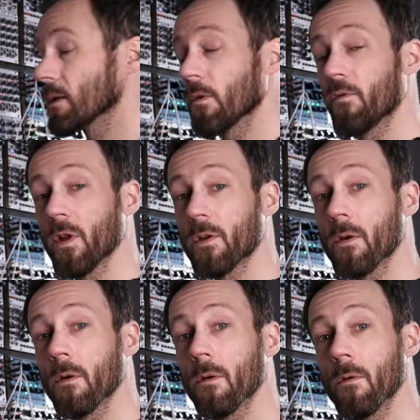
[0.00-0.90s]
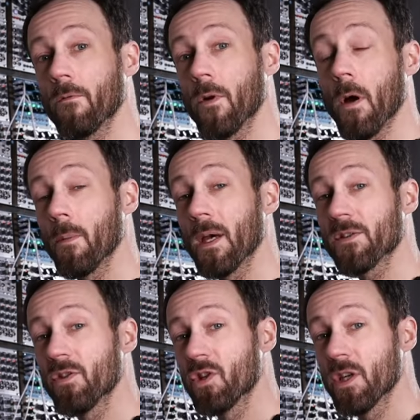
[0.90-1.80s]
the filter from
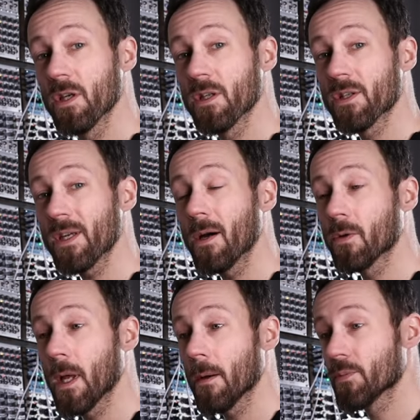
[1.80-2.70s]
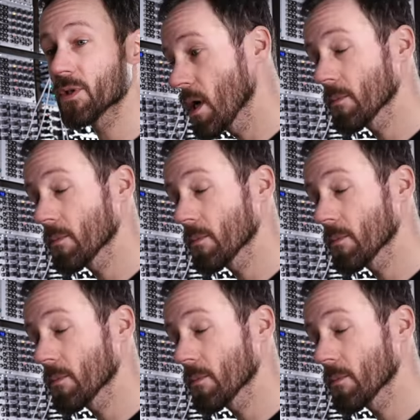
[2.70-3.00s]
SDG Sound Labs.